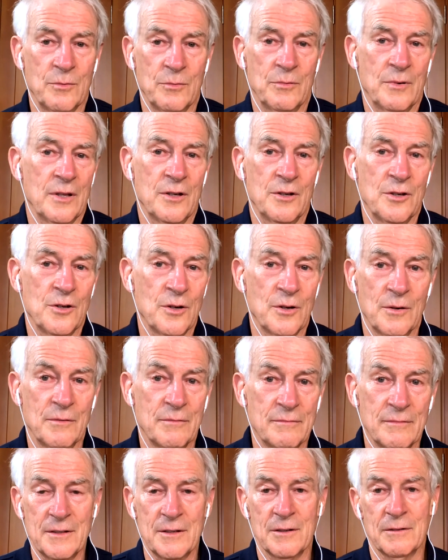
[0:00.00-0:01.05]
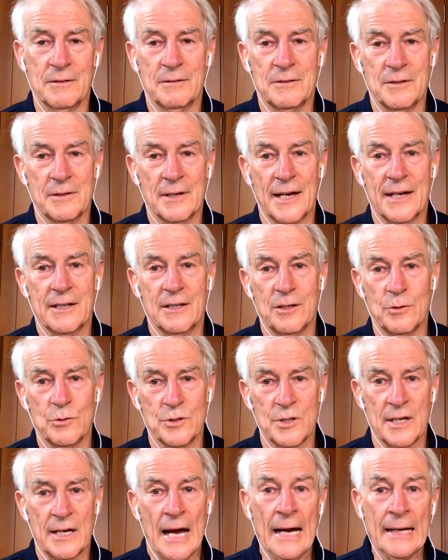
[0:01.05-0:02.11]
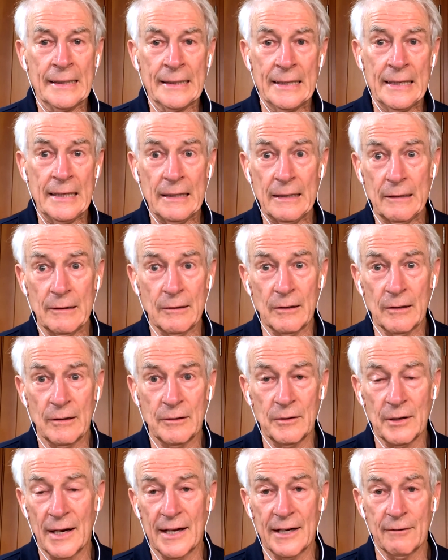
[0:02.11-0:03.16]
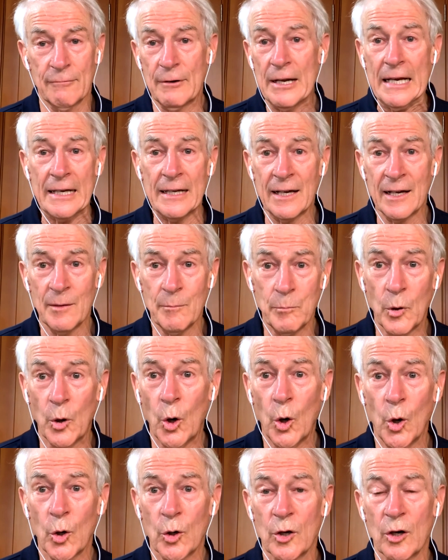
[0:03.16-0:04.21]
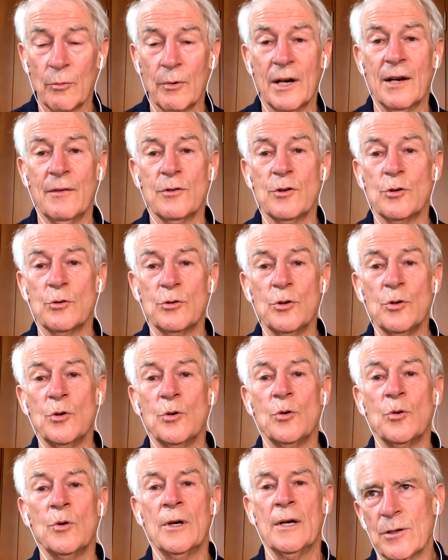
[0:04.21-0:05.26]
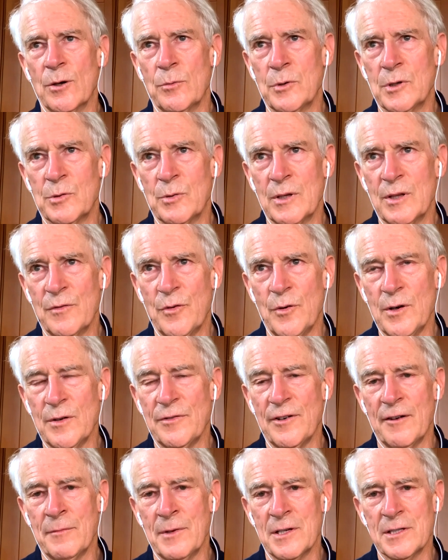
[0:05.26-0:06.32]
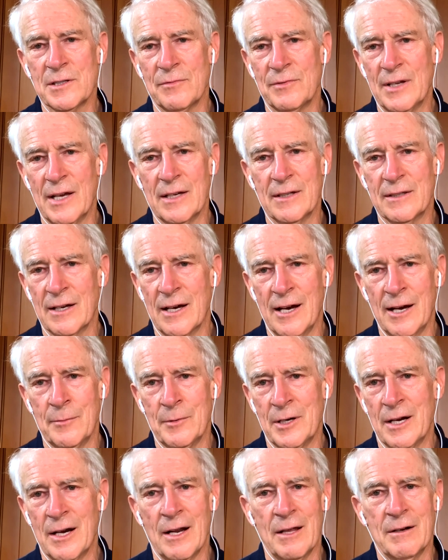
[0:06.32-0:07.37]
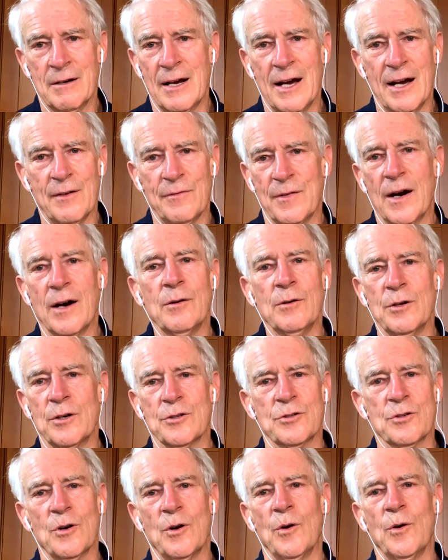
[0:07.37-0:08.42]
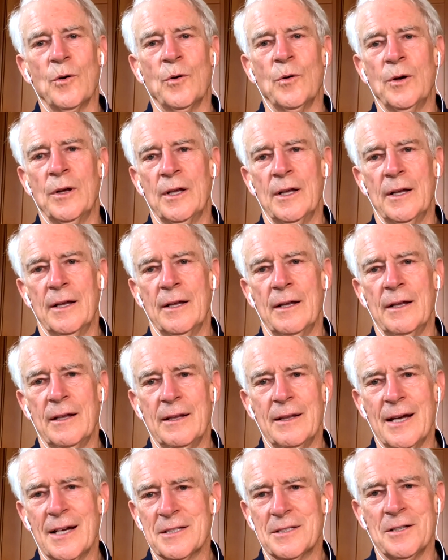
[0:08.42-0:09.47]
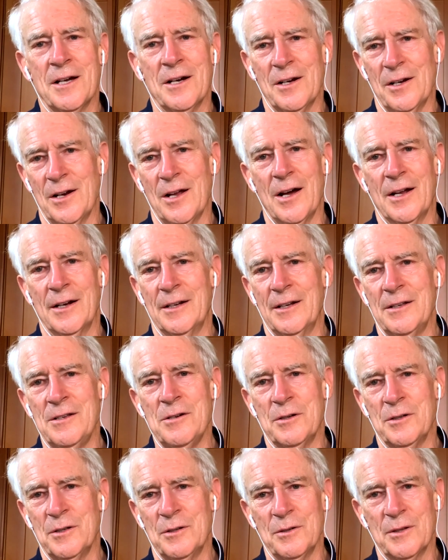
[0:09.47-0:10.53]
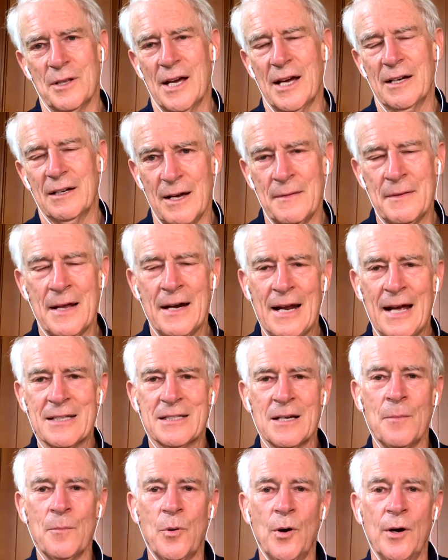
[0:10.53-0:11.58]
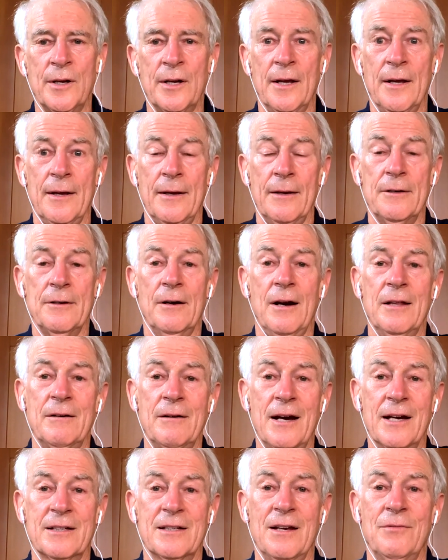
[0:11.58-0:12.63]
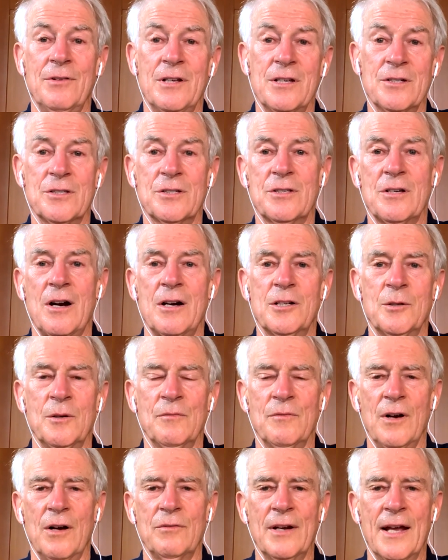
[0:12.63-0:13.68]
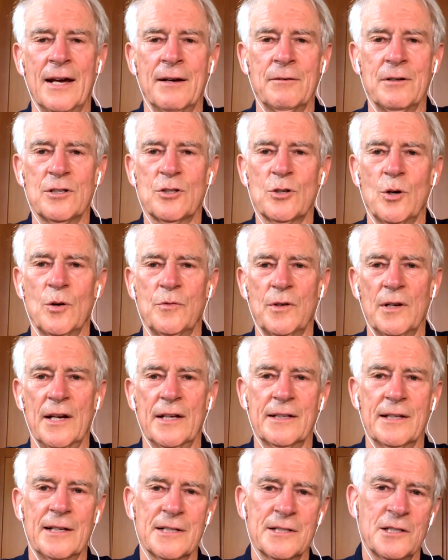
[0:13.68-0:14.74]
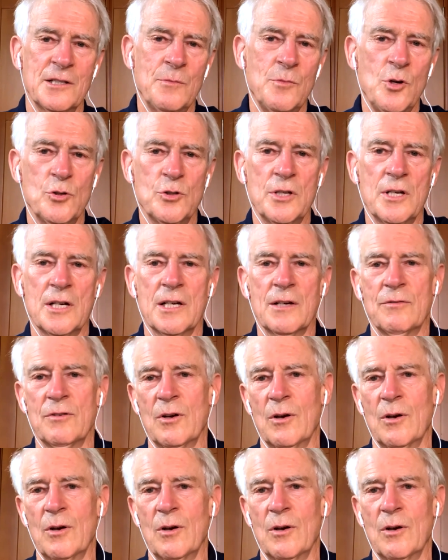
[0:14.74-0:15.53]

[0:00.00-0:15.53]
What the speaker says: whether you like using Anki, or you like reading a book, or whatever you do. So between the 45 minutes of dead time and another half hour or so, that's not a lot. You can do that. And then at some point, your other activities start to involve language. So if you like to listen to music, if